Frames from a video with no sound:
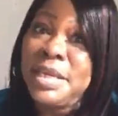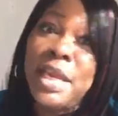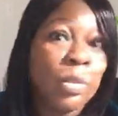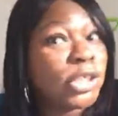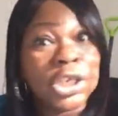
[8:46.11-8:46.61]

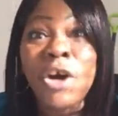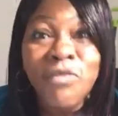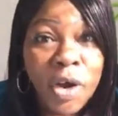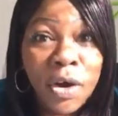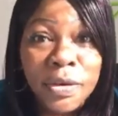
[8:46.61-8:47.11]
That was your
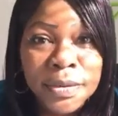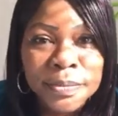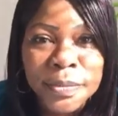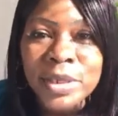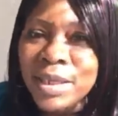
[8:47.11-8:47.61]
fault.
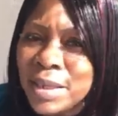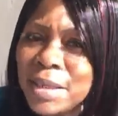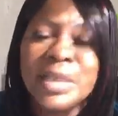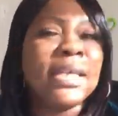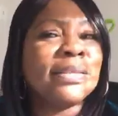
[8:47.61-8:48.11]

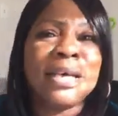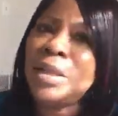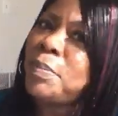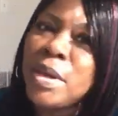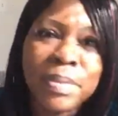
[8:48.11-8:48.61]
These
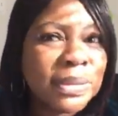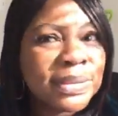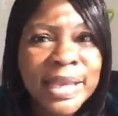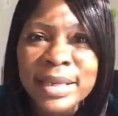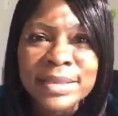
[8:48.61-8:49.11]
other people are
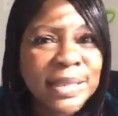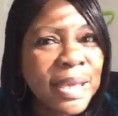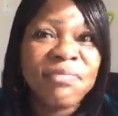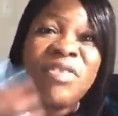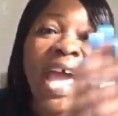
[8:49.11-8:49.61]
saying the same.
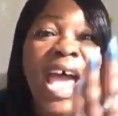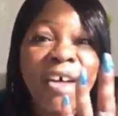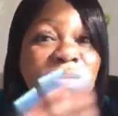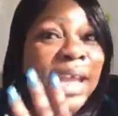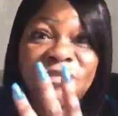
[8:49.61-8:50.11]

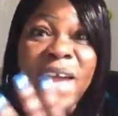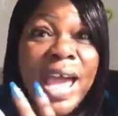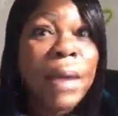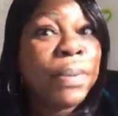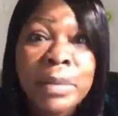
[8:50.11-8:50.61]
Five
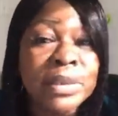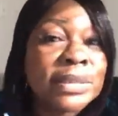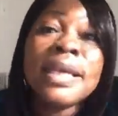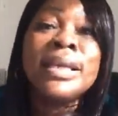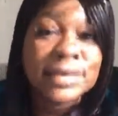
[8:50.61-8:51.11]
people are
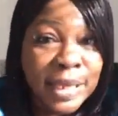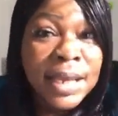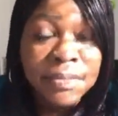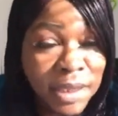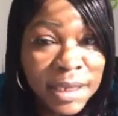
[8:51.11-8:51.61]
saying the
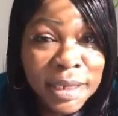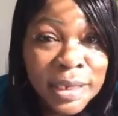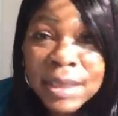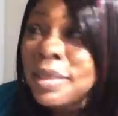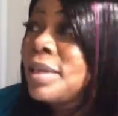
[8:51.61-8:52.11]
same thing.
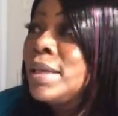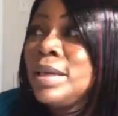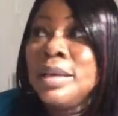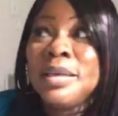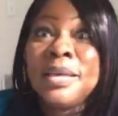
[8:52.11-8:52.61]

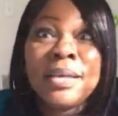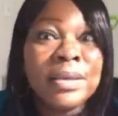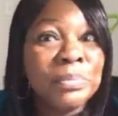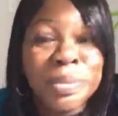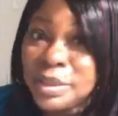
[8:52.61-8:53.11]

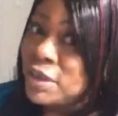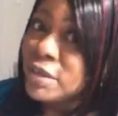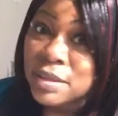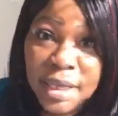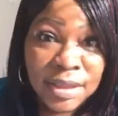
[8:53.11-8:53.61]
But
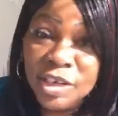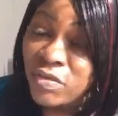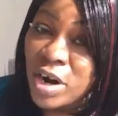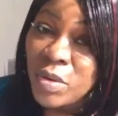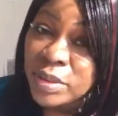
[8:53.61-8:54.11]
there's nothing
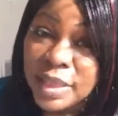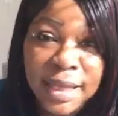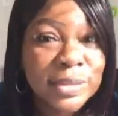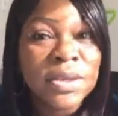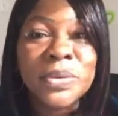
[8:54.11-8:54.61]
wrong with
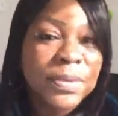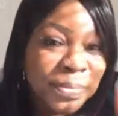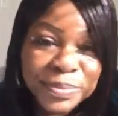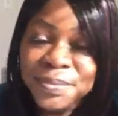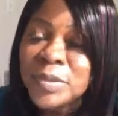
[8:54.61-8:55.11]
that. So
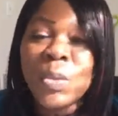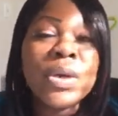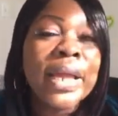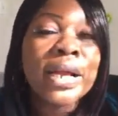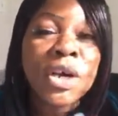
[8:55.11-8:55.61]
we're
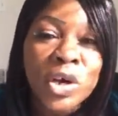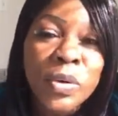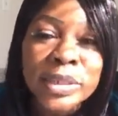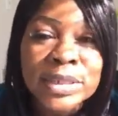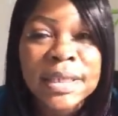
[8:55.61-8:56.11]
not going to
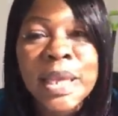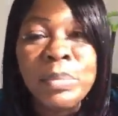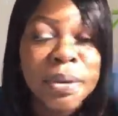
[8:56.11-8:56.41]
go into that.